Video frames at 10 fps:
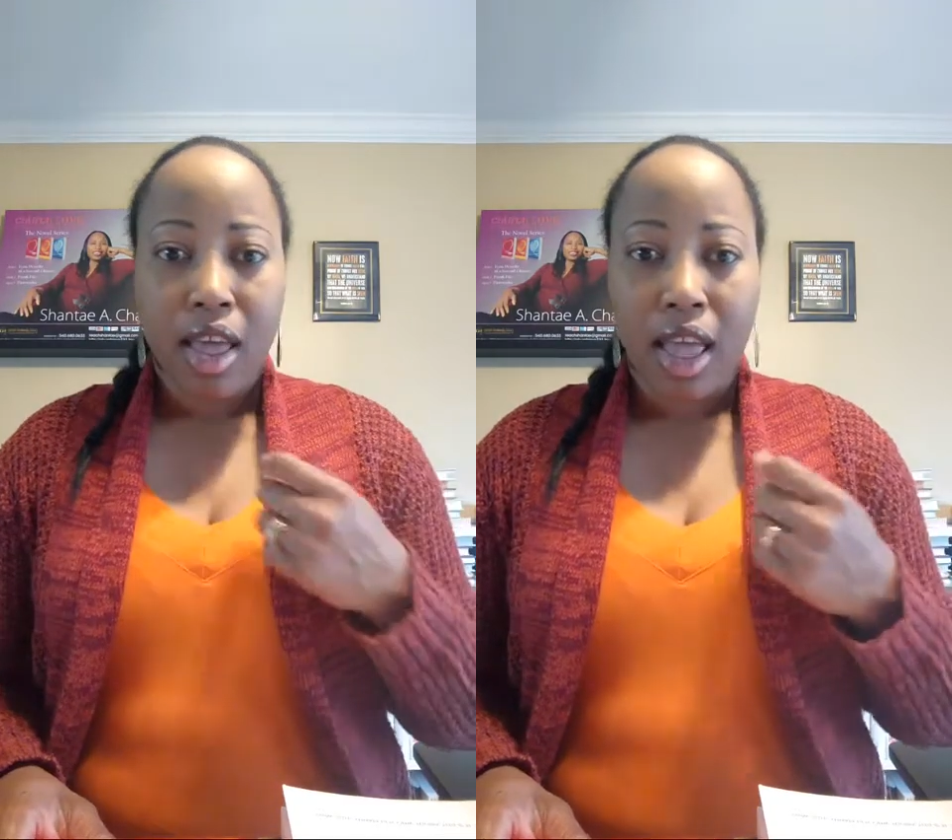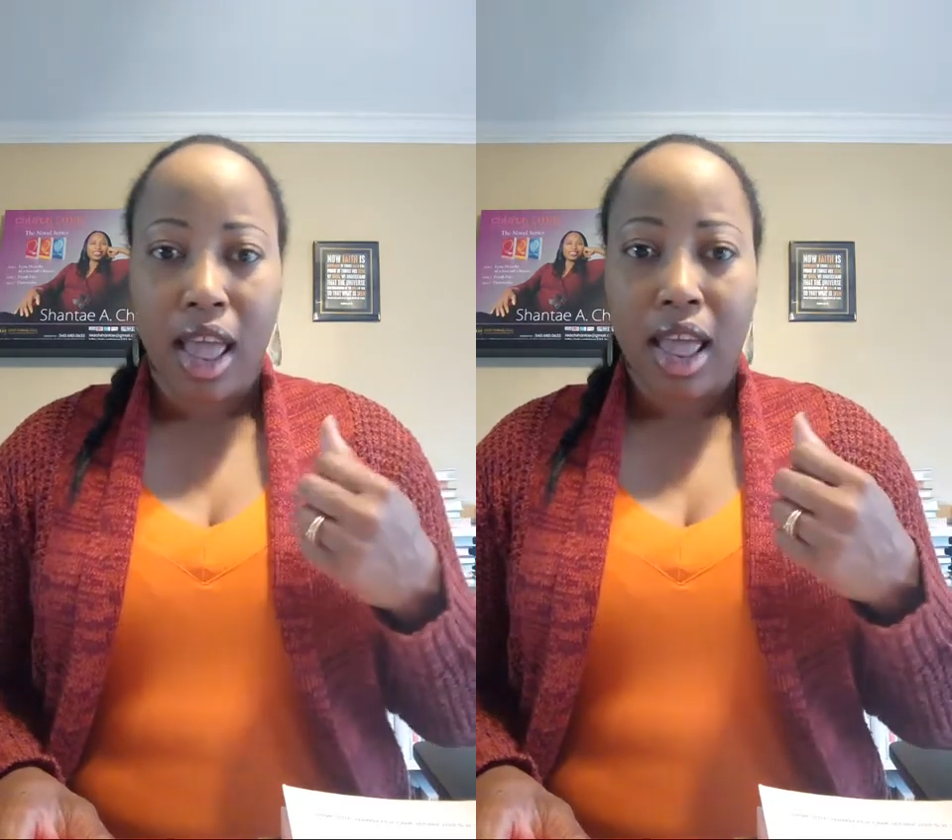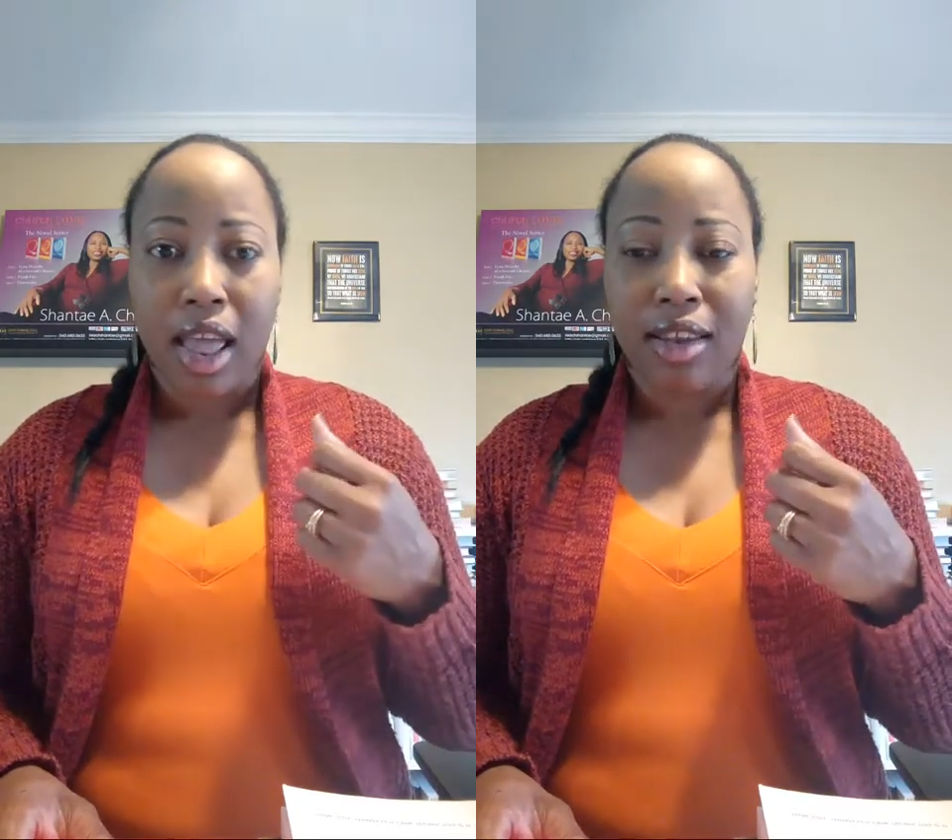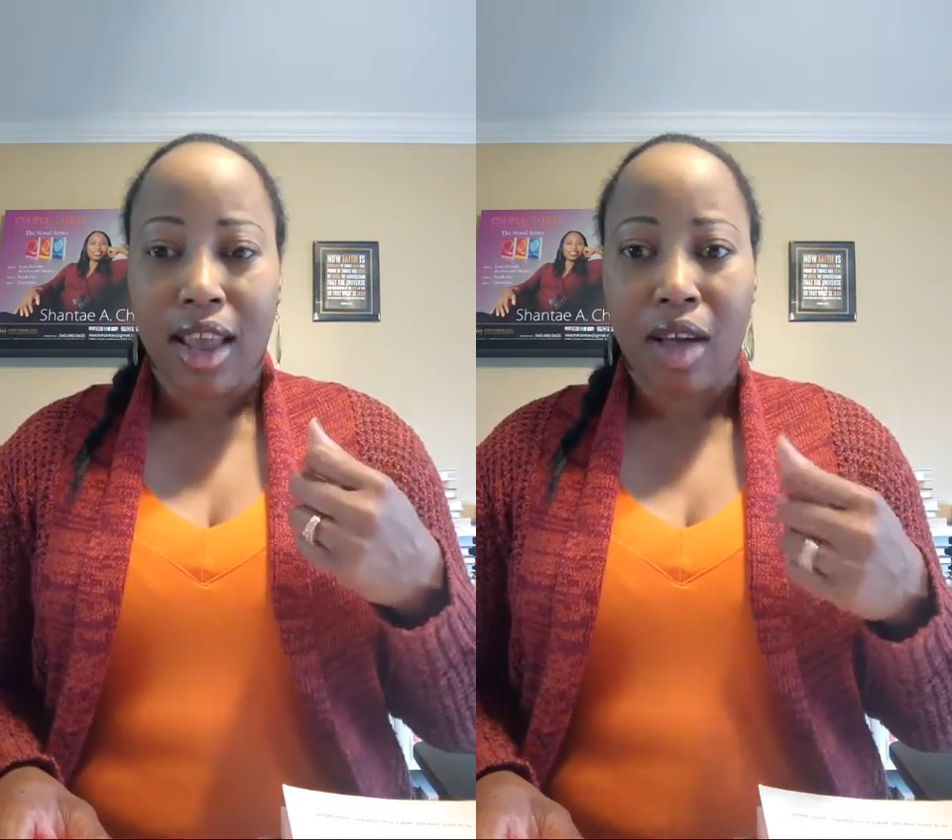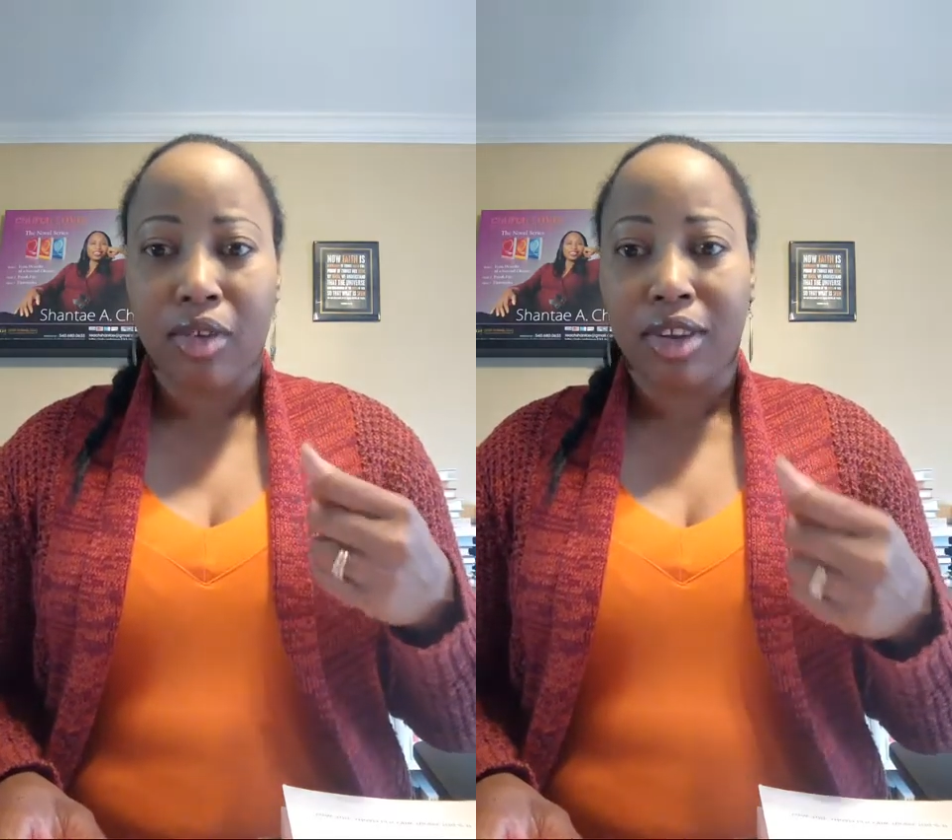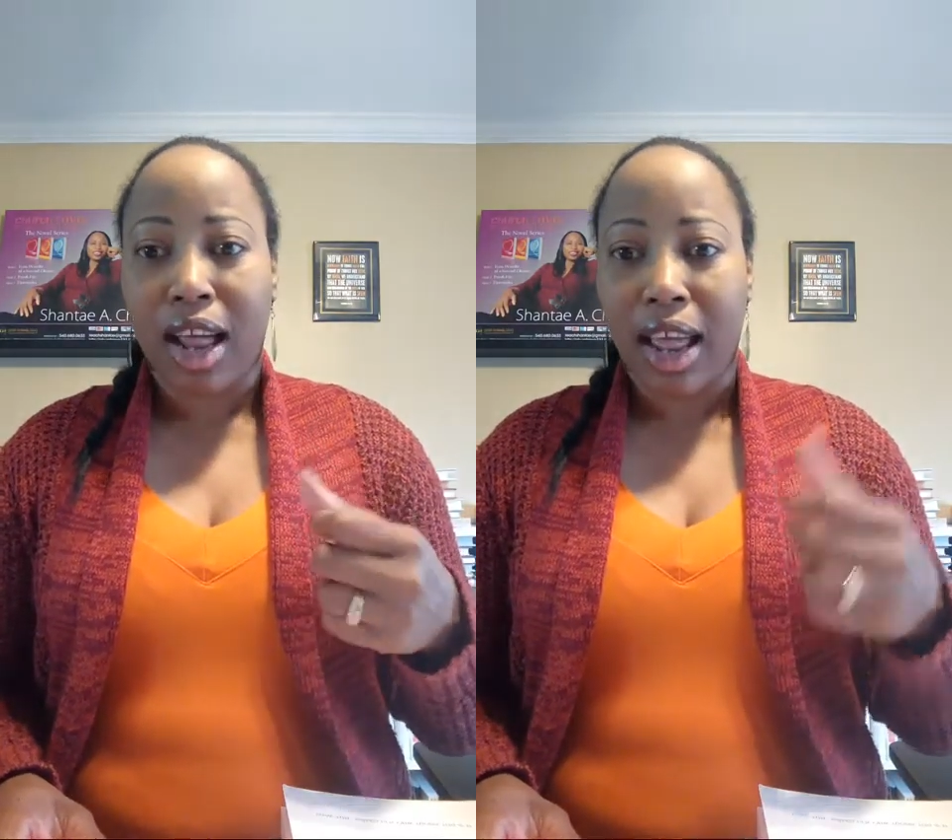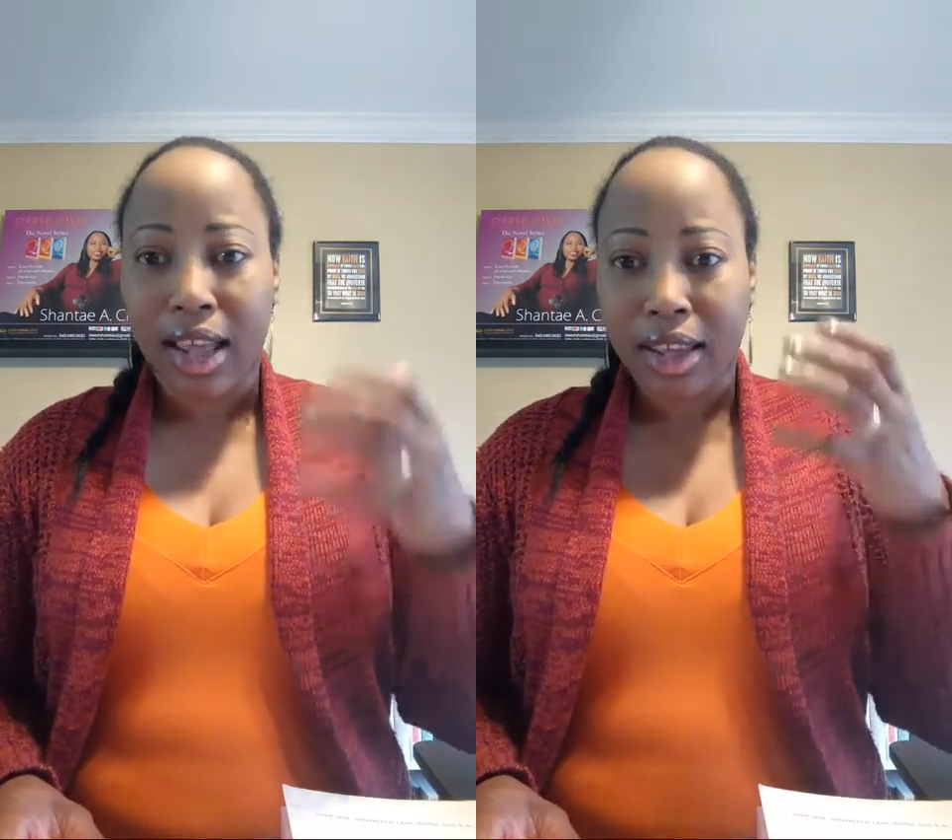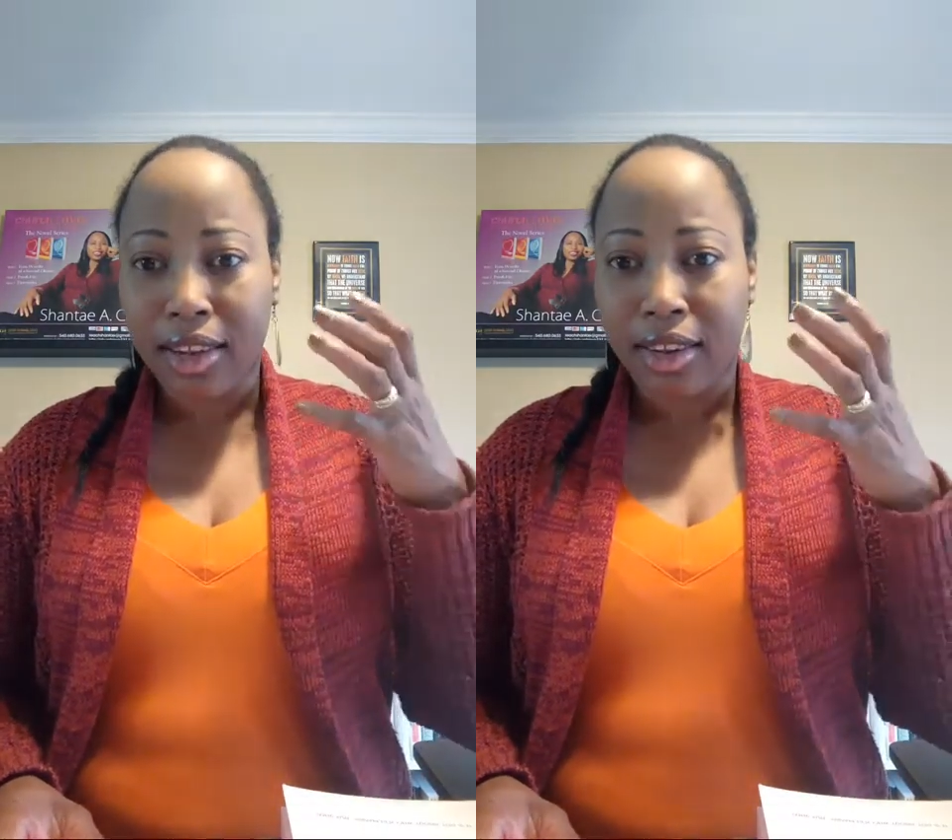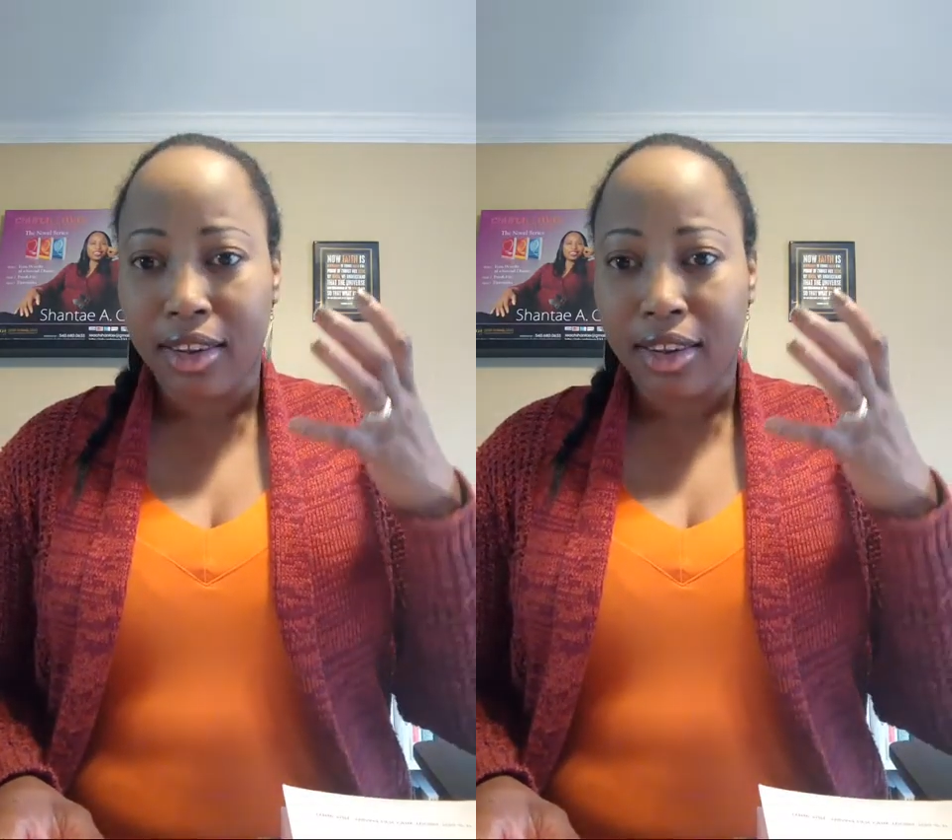And I was like,